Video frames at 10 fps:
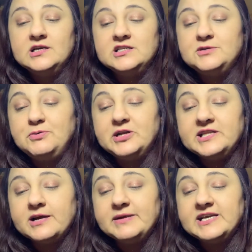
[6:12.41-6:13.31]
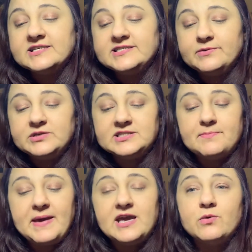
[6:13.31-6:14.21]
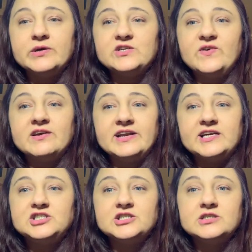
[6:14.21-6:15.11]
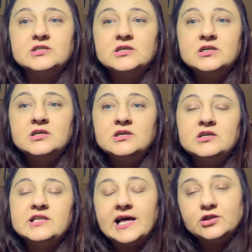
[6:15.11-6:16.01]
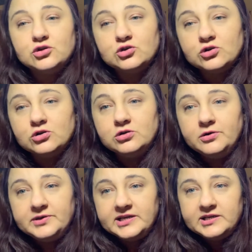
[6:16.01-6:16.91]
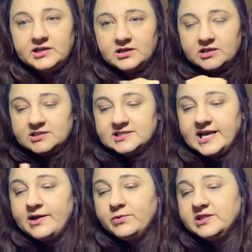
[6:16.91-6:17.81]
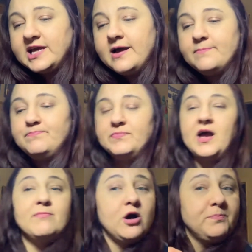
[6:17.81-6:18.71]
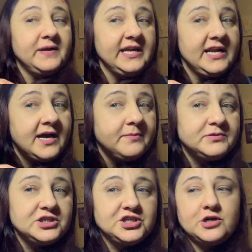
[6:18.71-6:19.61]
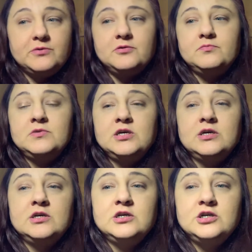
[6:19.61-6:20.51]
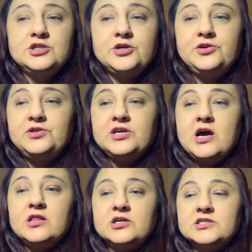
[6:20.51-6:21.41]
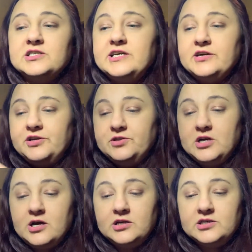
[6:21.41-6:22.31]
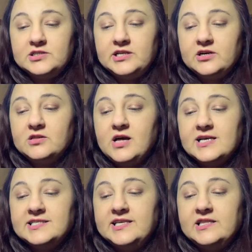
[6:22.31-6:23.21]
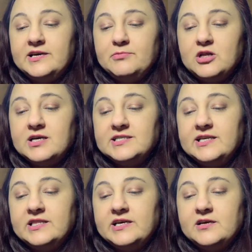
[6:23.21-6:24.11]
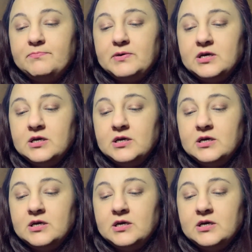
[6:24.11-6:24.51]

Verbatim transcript: to put in there because it was the Make-A-Wish Foundation, that little girl who did a set with them. I'm opening it up to show them, show you the colors and tell you the colors. They're Glossy Lip, Glossy Lip,